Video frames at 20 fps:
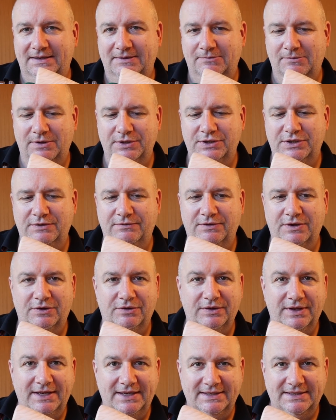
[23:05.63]
once you've
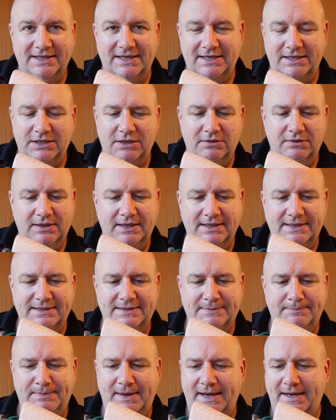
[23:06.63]
got these in, you can
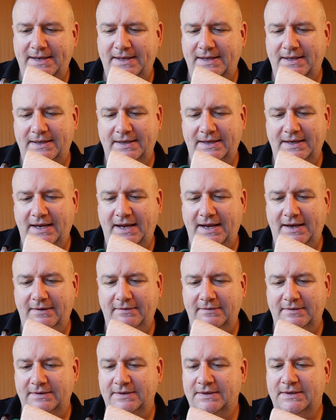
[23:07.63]
expand it
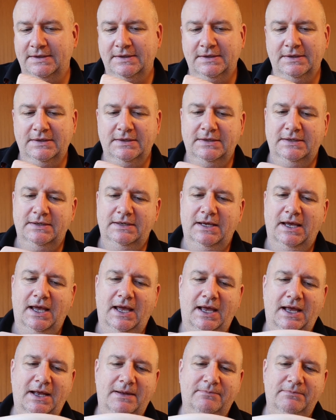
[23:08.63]
out.
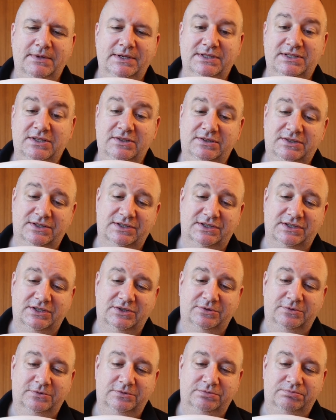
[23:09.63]
It's good to
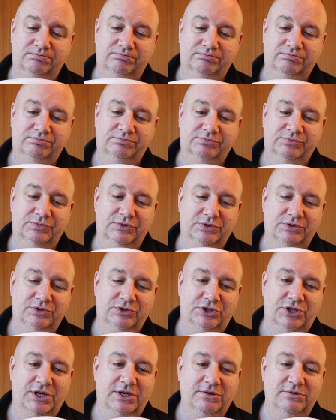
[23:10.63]
store
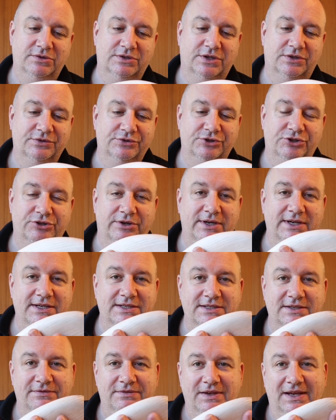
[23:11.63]
shoes on
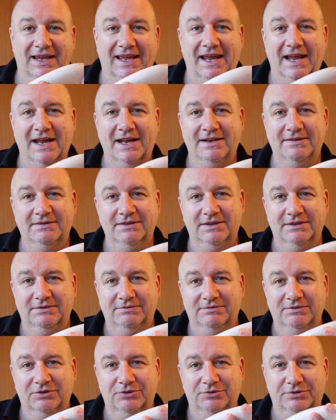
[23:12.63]
trees if you
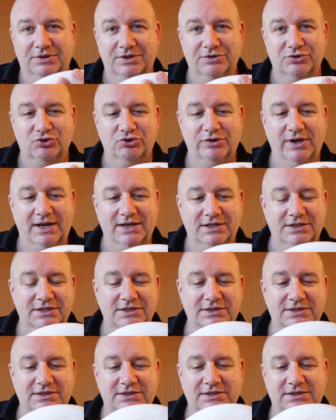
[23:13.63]
can, or on
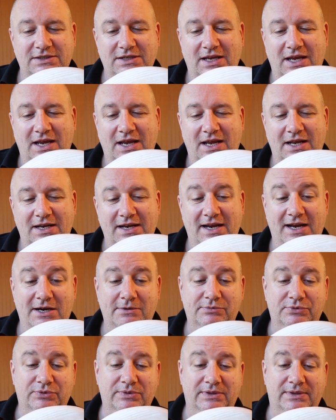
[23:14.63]
stretchers, and it
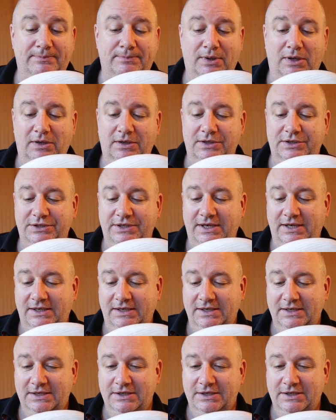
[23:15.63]
helps with the polishing.